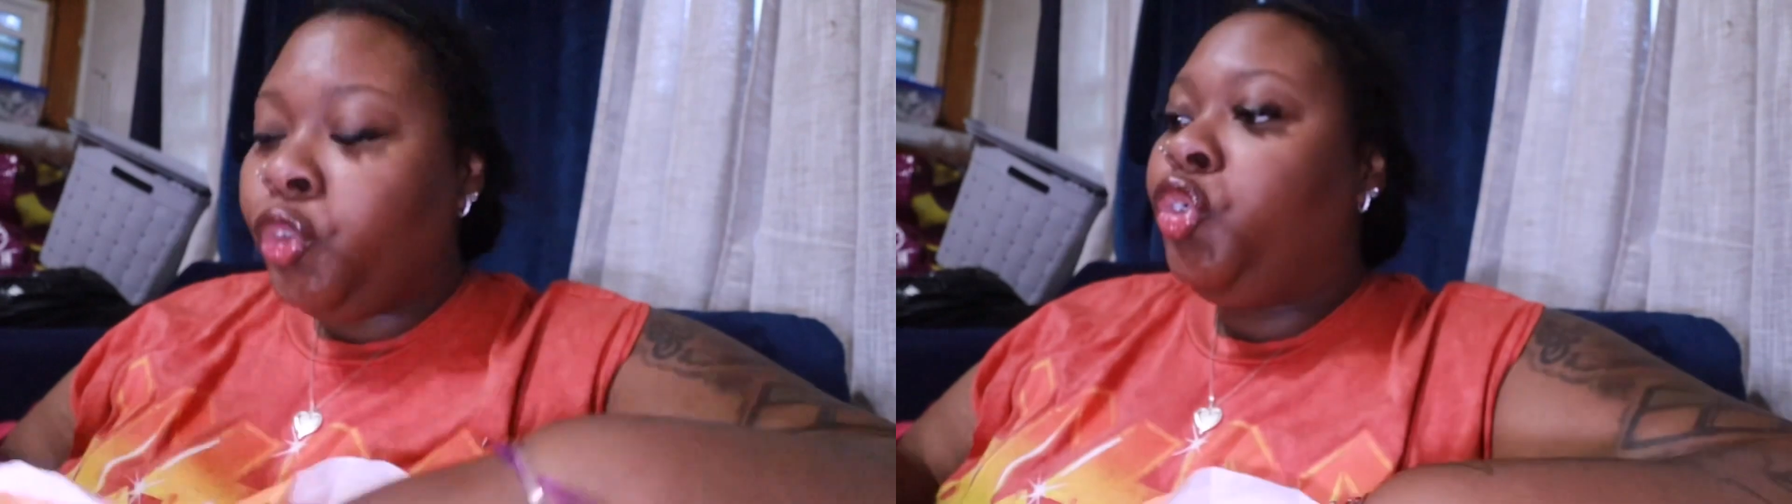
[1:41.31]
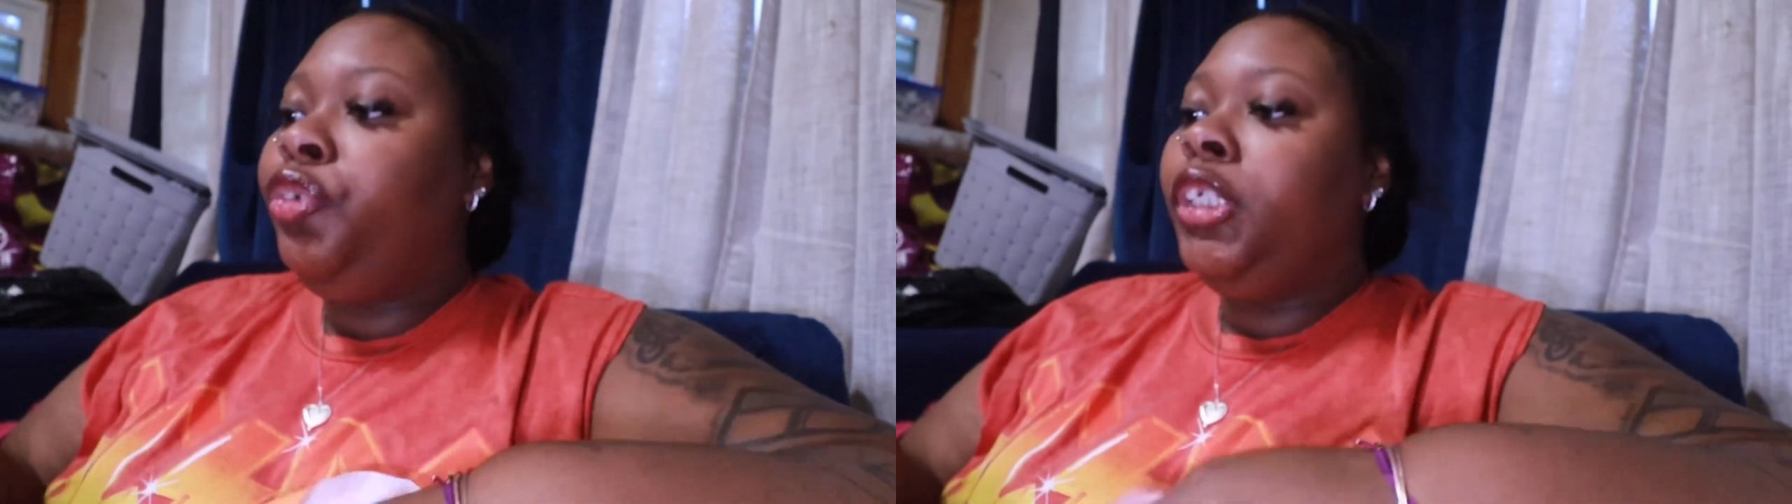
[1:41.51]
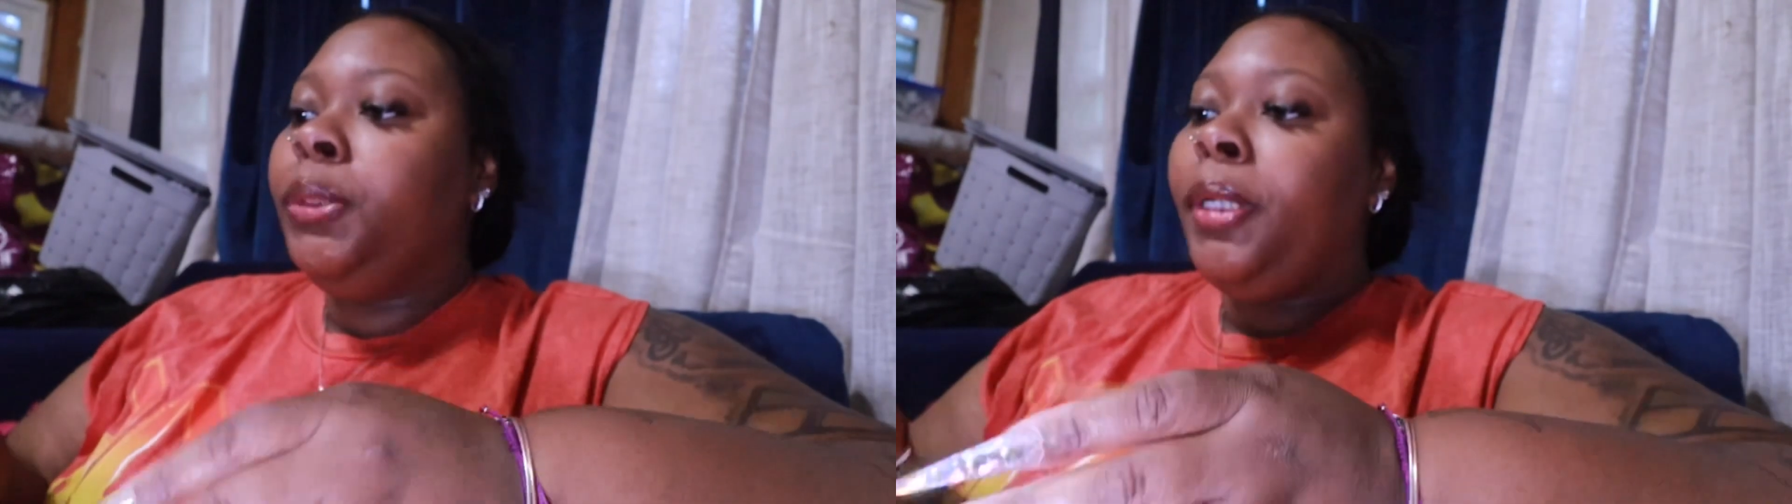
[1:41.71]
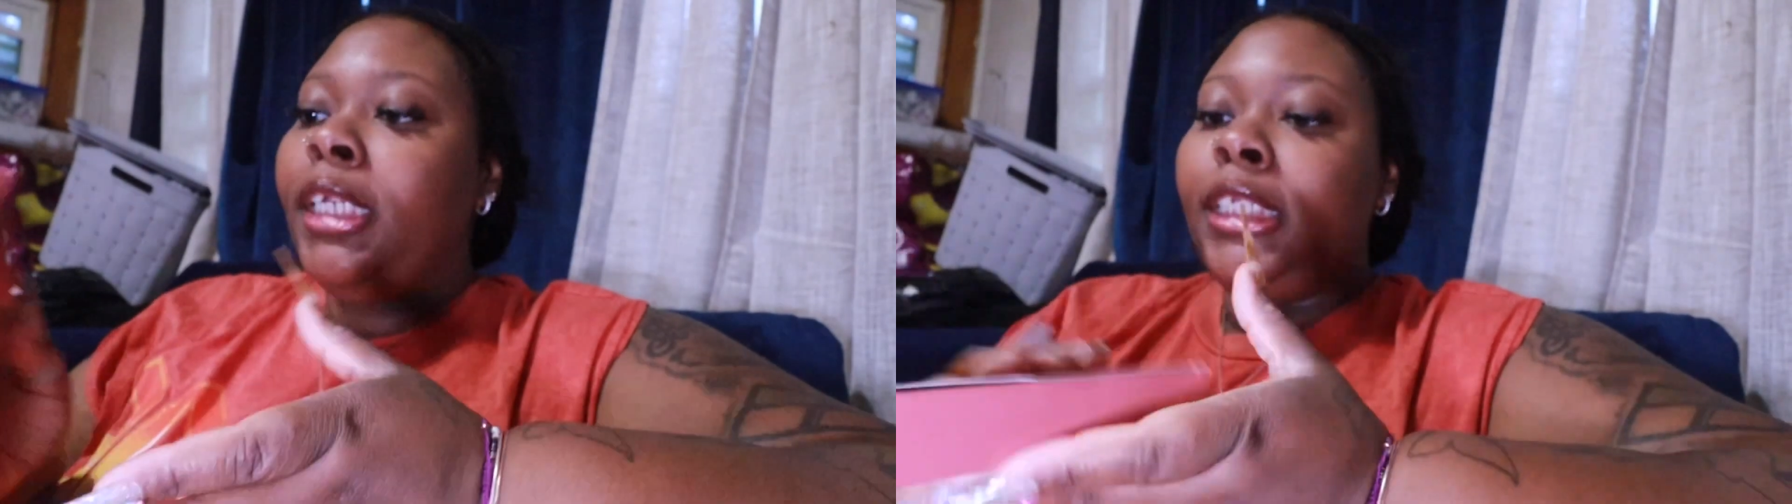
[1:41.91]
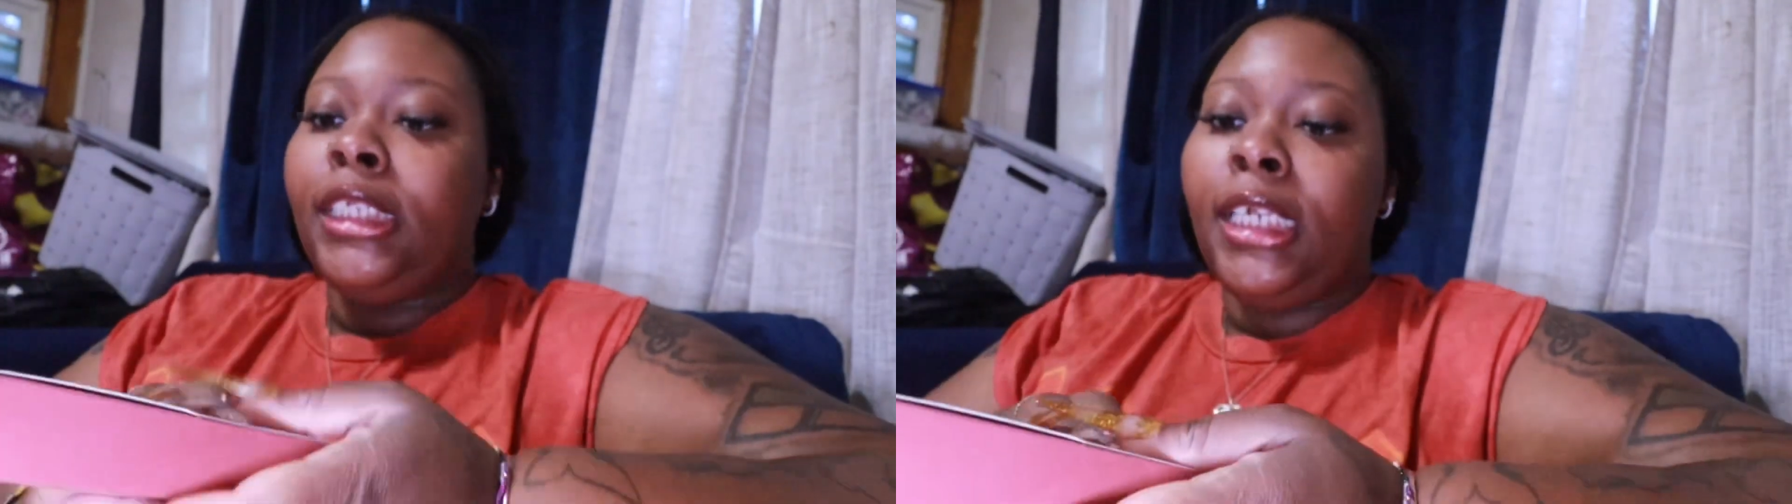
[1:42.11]
Juvia's
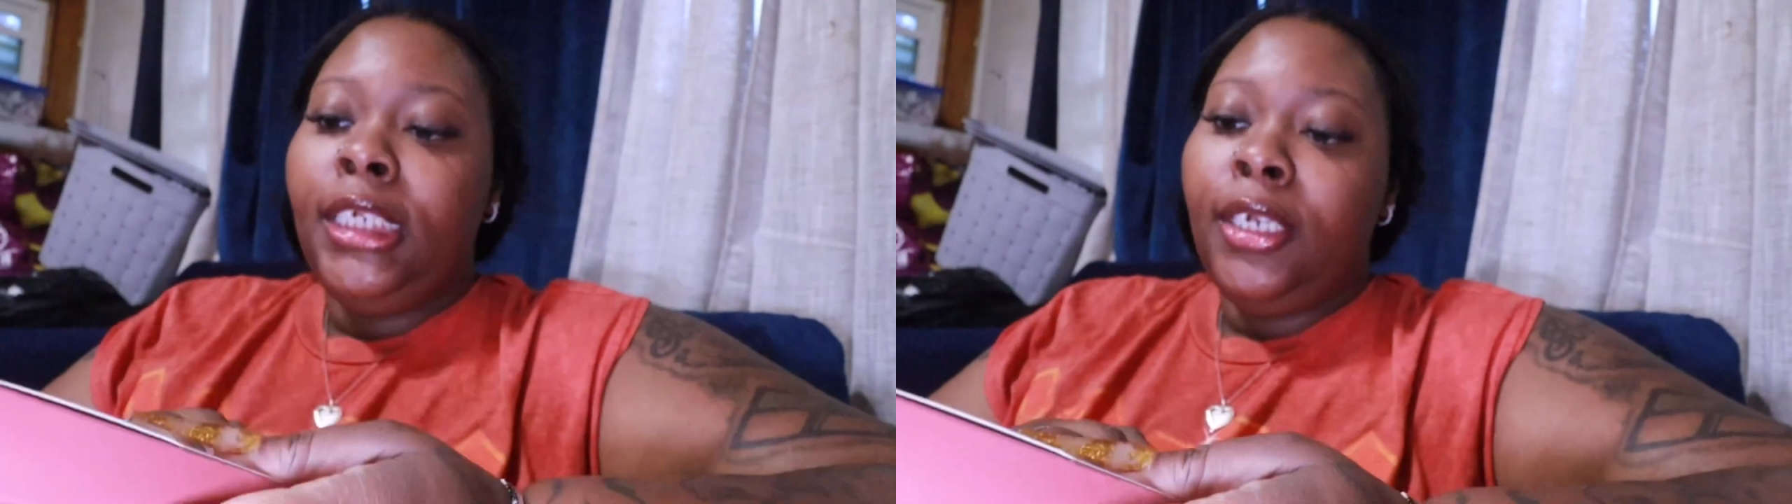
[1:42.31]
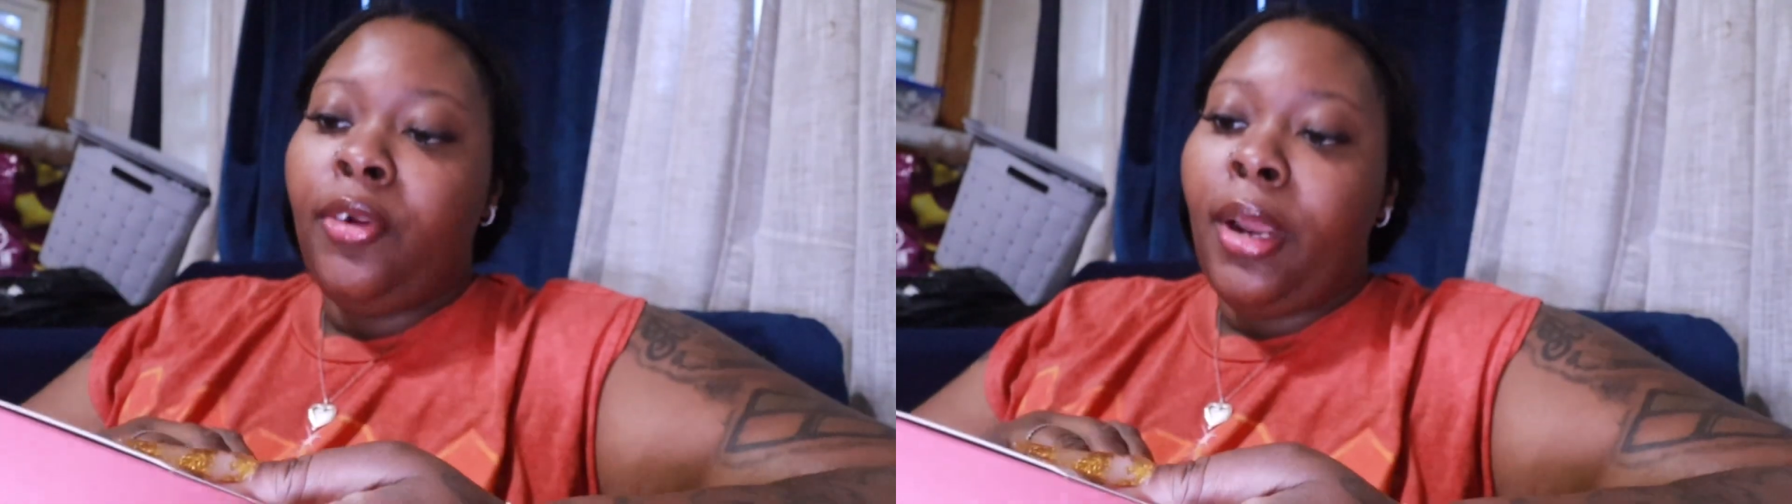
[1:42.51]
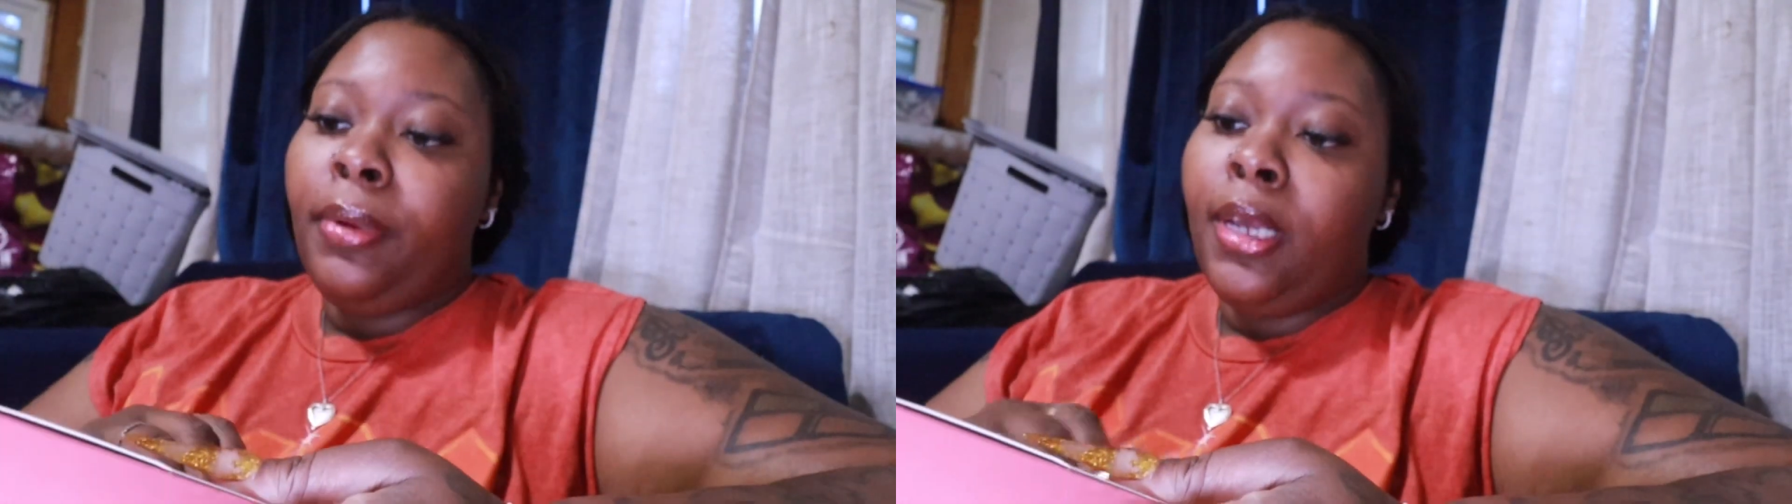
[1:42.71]
Place because I did grab a